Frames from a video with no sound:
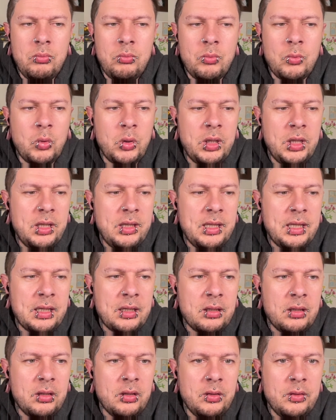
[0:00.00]
Why did that
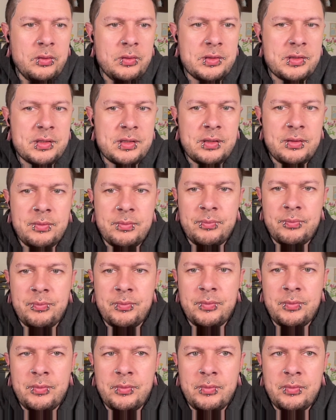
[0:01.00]
close?
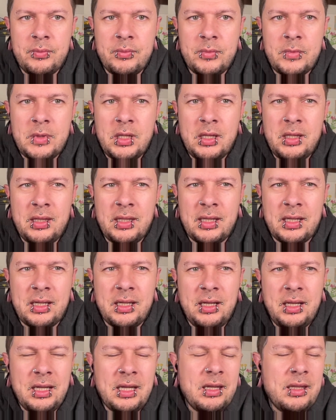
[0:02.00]
That
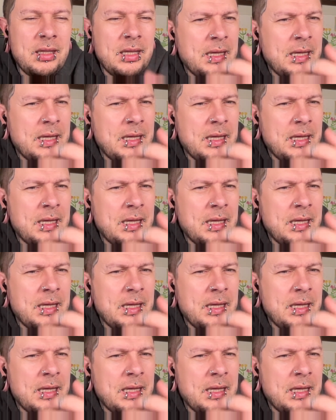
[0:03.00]
kind of that